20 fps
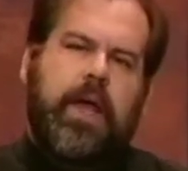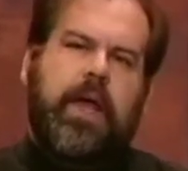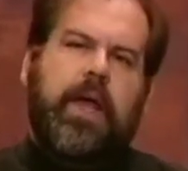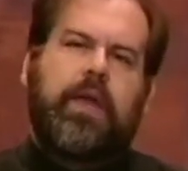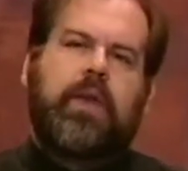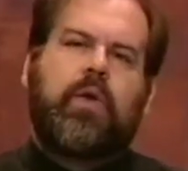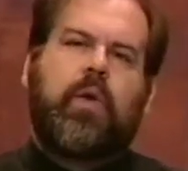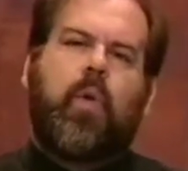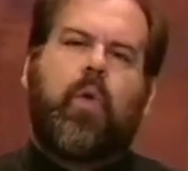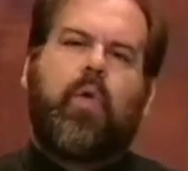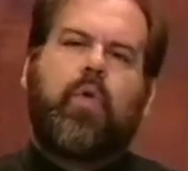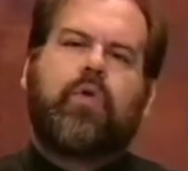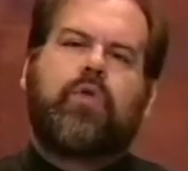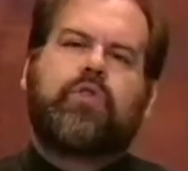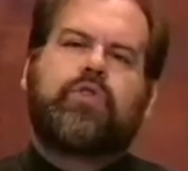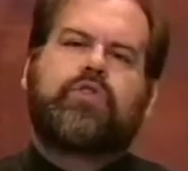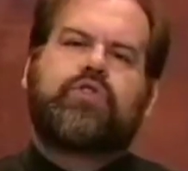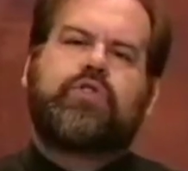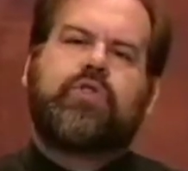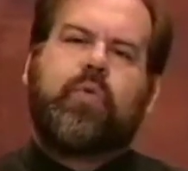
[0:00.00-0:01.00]
in
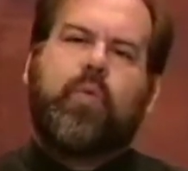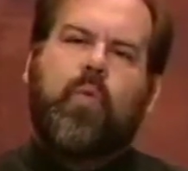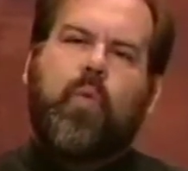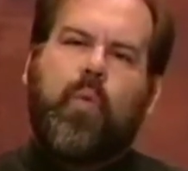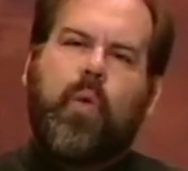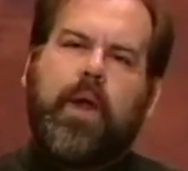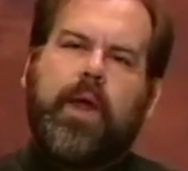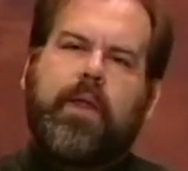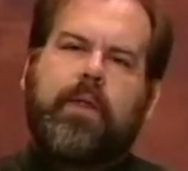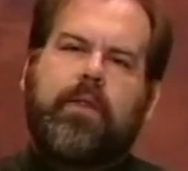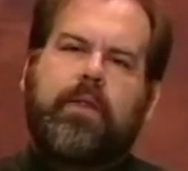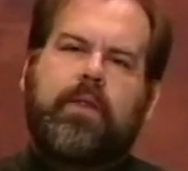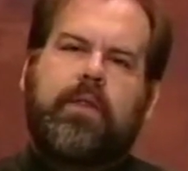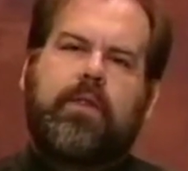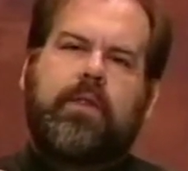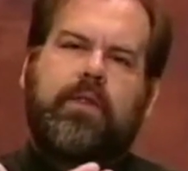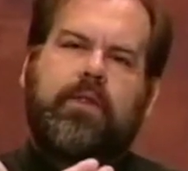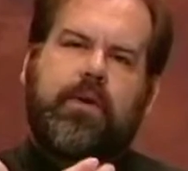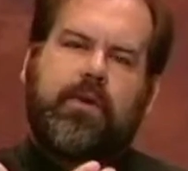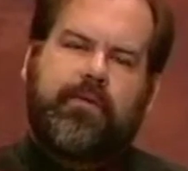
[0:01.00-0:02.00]
order to
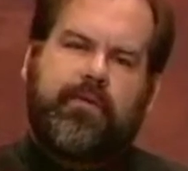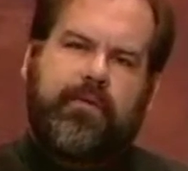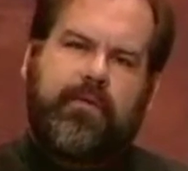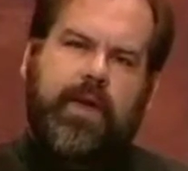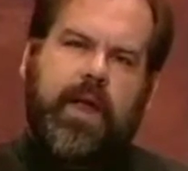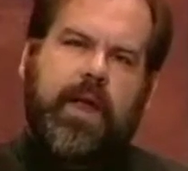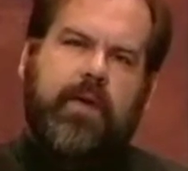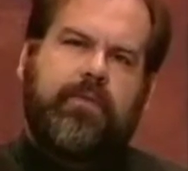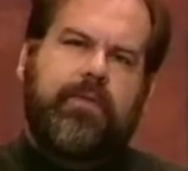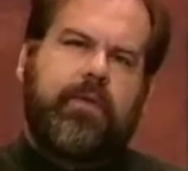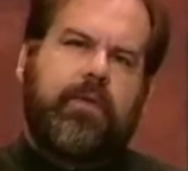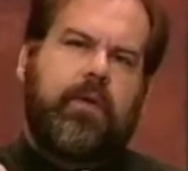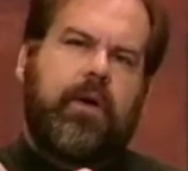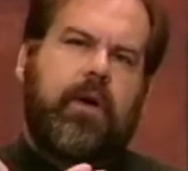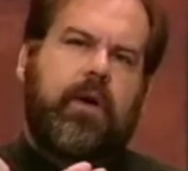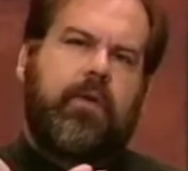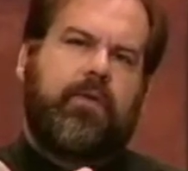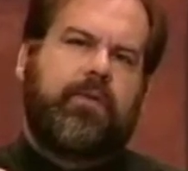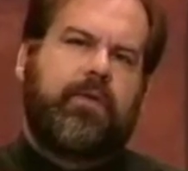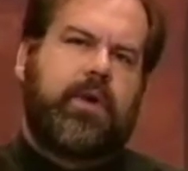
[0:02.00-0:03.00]
win the favor
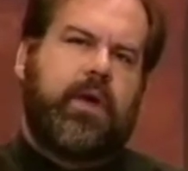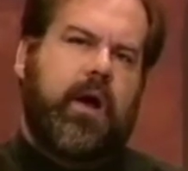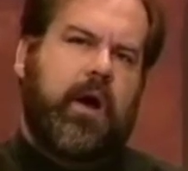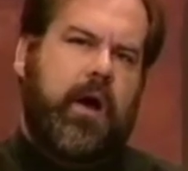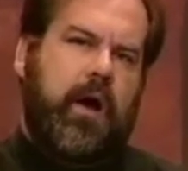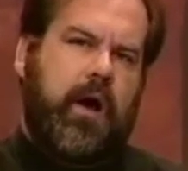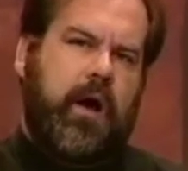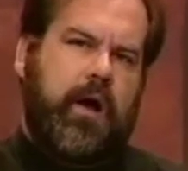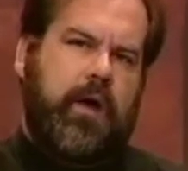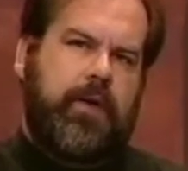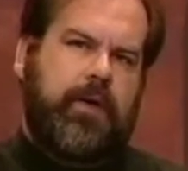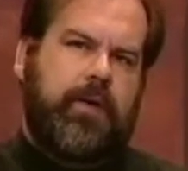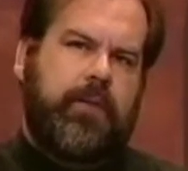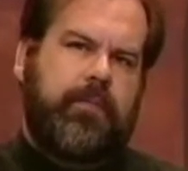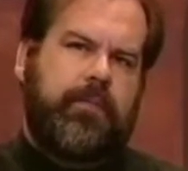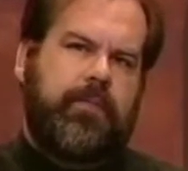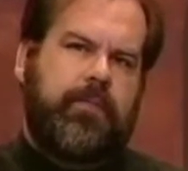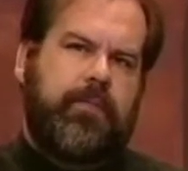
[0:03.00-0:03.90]
of God.